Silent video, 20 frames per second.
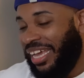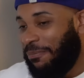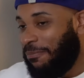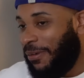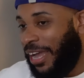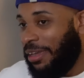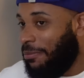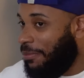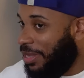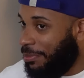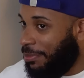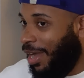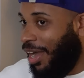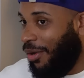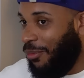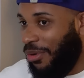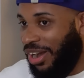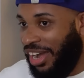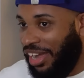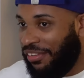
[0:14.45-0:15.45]
might be my
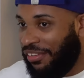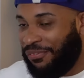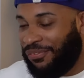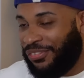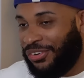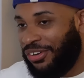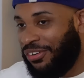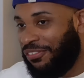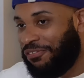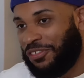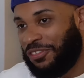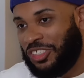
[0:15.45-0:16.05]
one for for